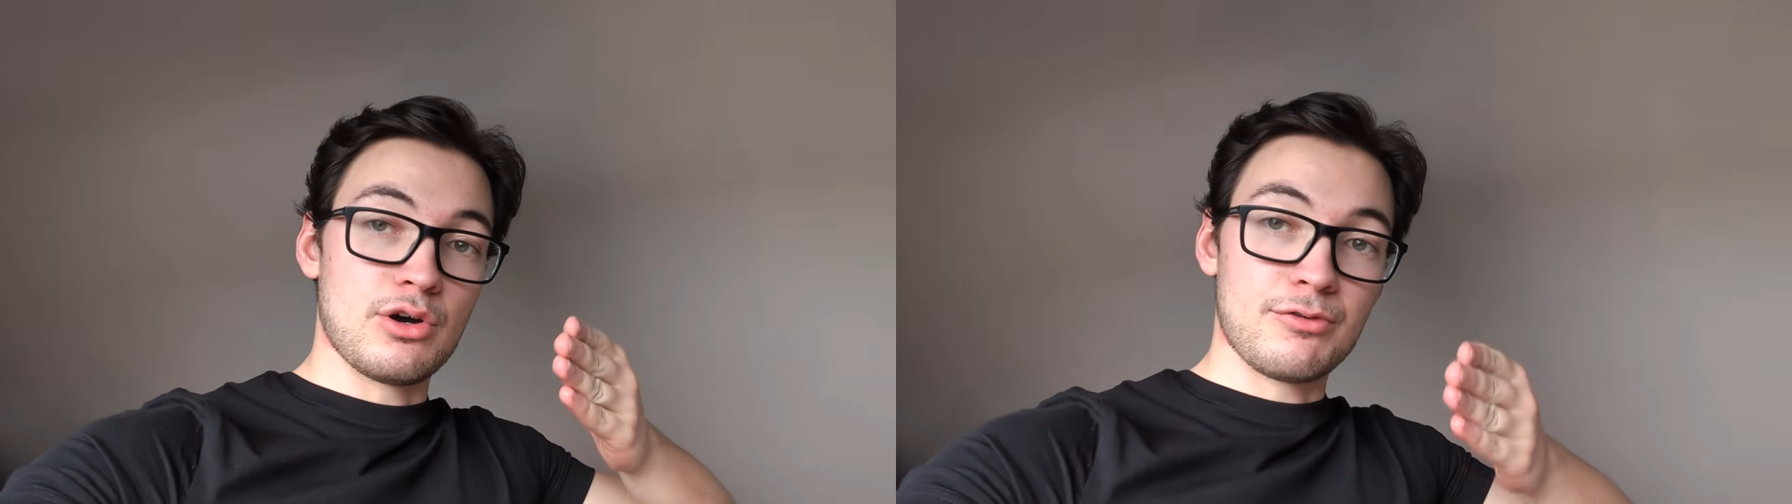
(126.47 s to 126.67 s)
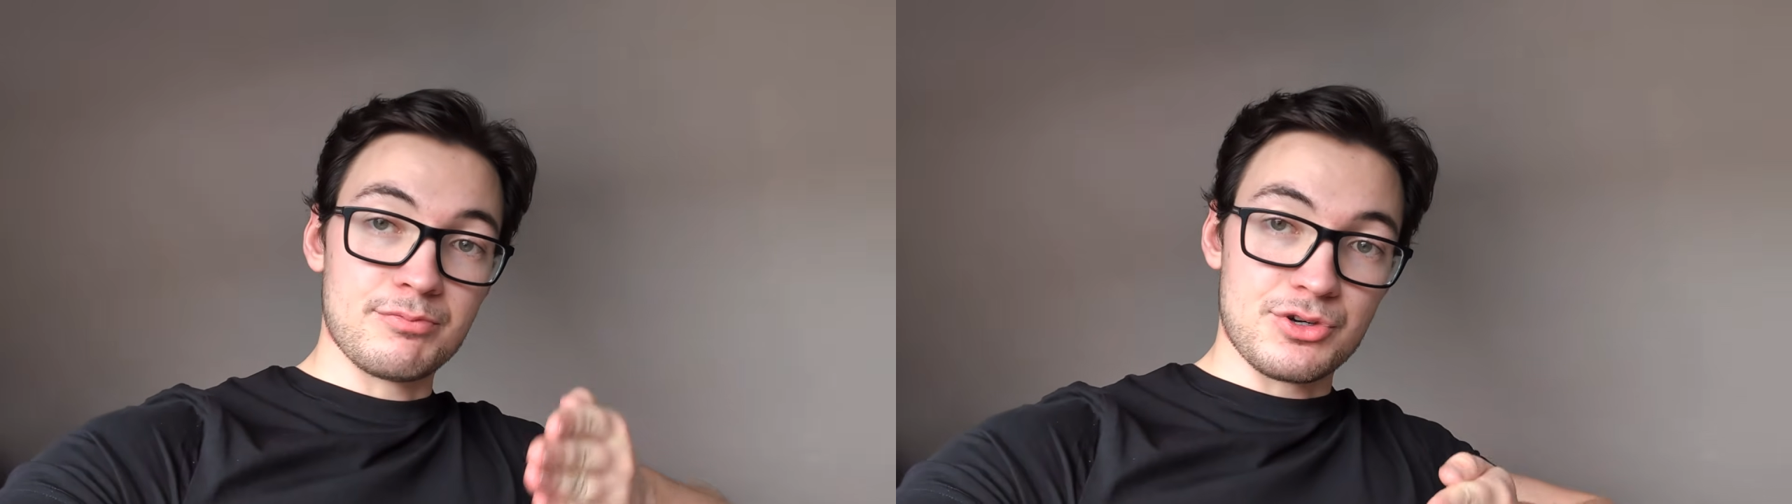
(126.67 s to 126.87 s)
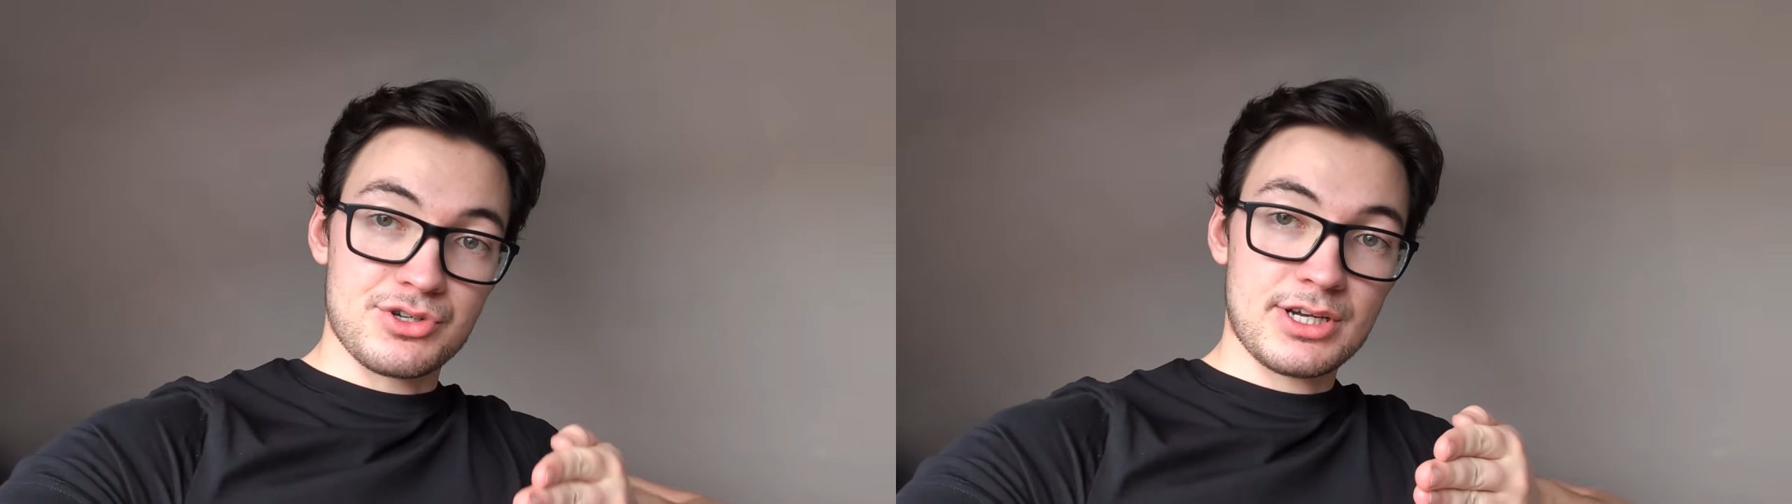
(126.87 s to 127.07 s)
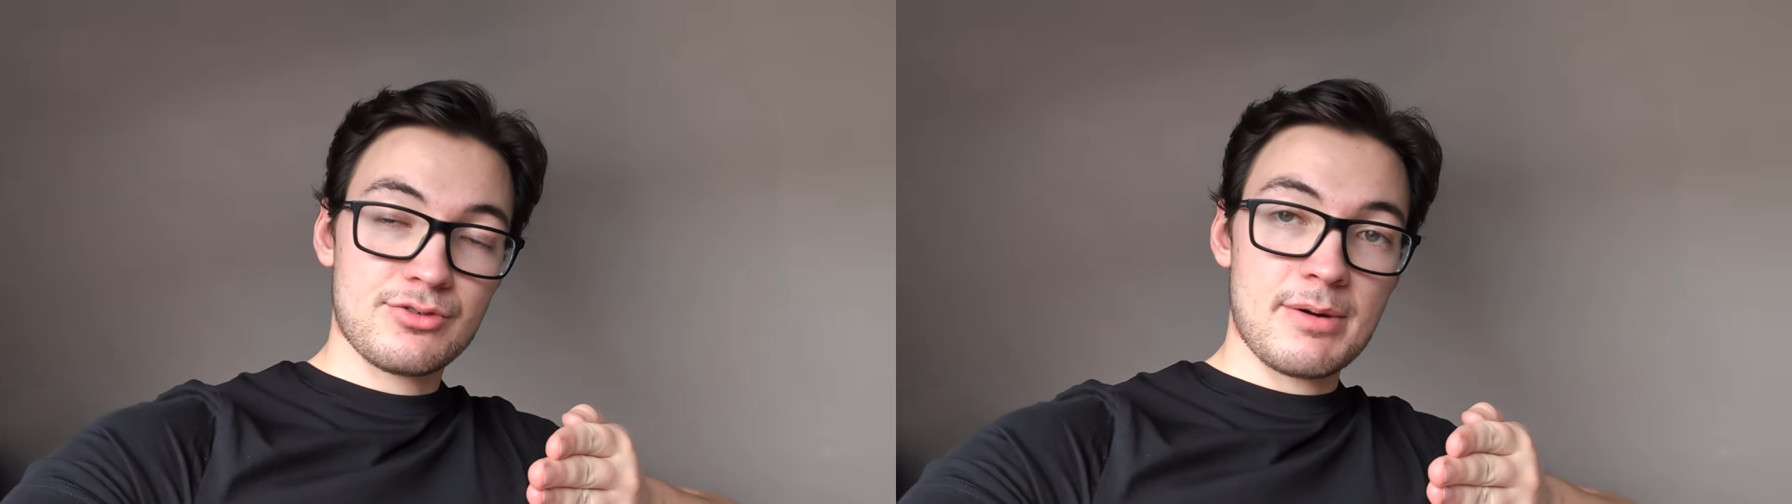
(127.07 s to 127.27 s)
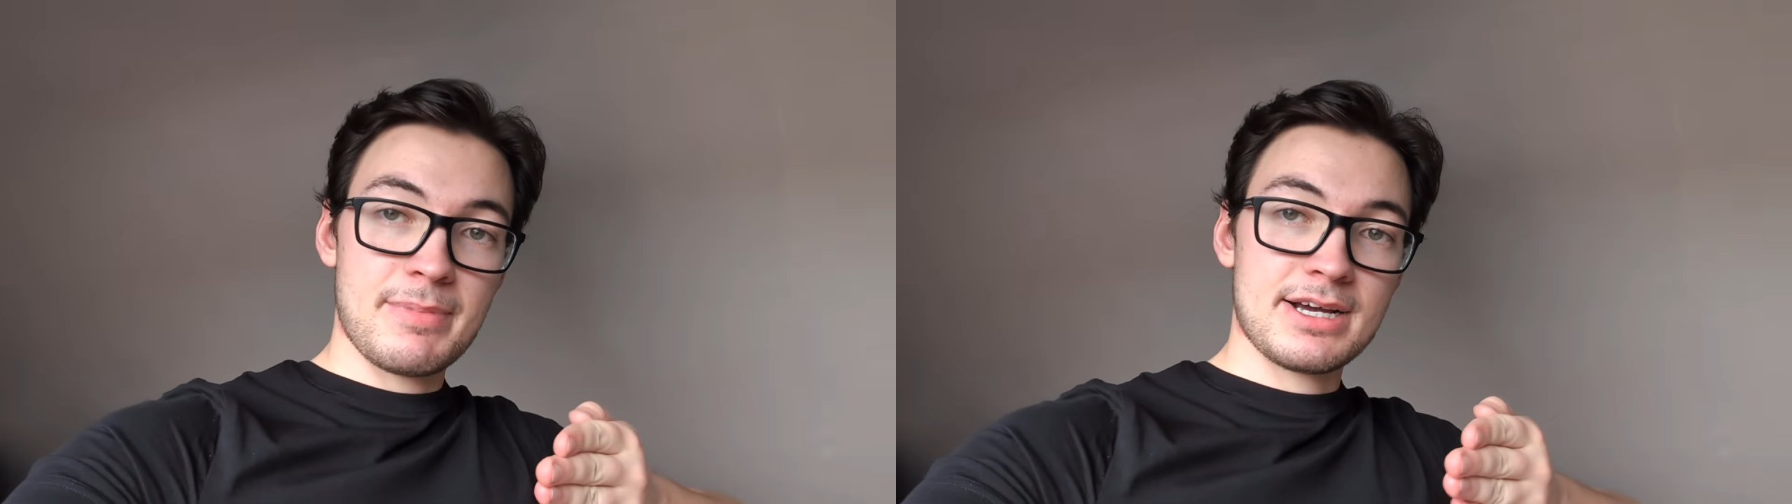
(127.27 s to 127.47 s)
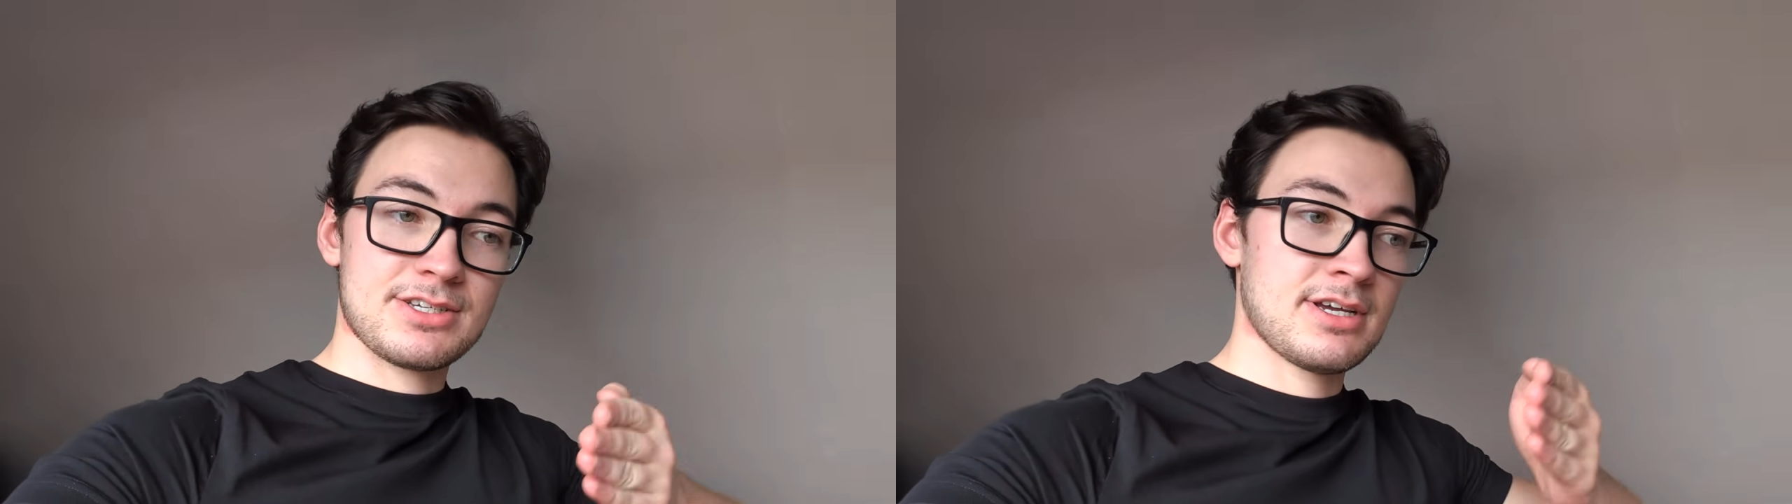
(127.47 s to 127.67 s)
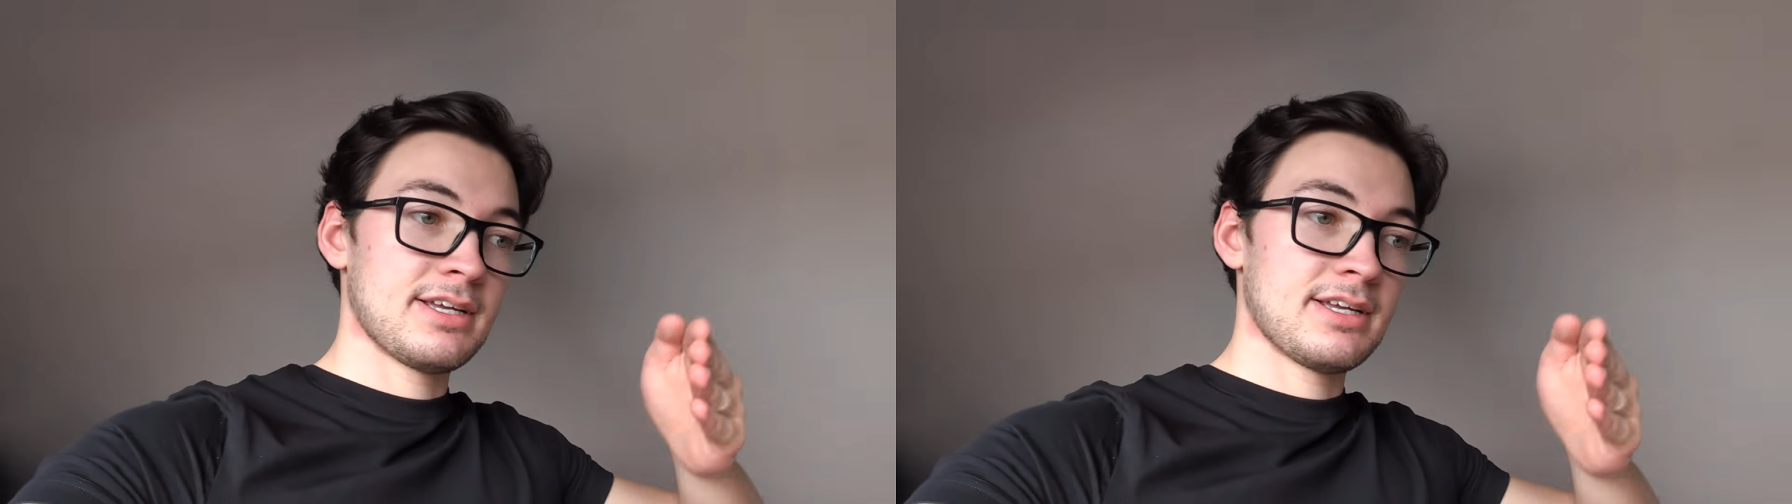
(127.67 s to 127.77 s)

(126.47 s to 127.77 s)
from your 6 rep max,